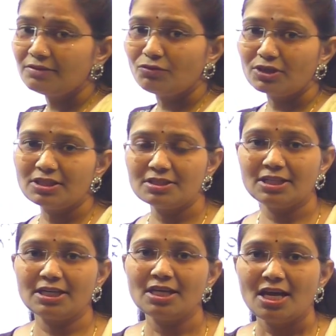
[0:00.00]
What is
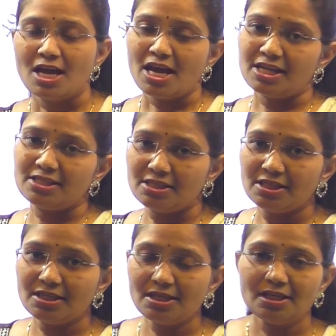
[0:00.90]
that?
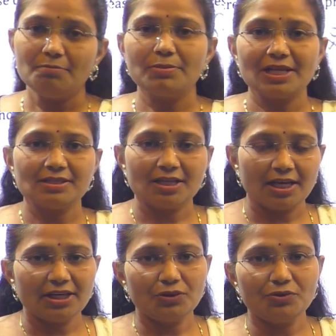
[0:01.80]
HCl plus
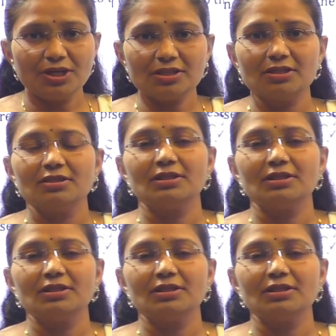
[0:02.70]
NaOH,